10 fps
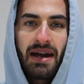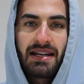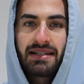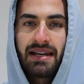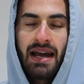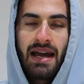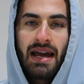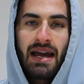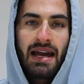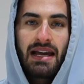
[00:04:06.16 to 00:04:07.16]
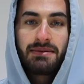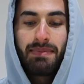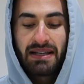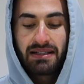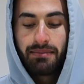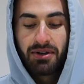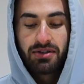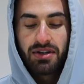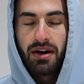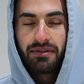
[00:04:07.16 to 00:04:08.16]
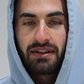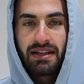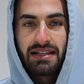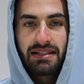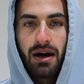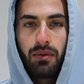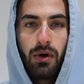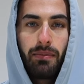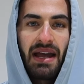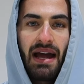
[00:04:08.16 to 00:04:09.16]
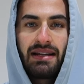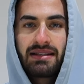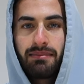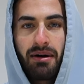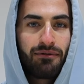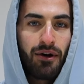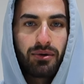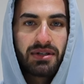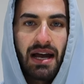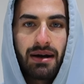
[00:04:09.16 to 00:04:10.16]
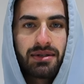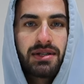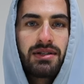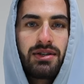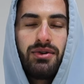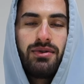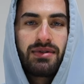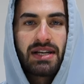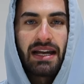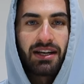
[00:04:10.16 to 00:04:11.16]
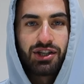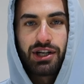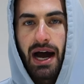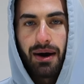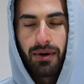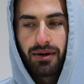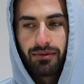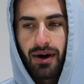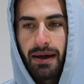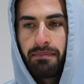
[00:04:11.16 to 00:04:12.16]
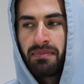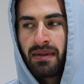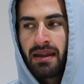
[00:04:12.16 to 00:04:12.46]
mess, it's basically because after this, I will be heading to my folks' house to take a shower, right?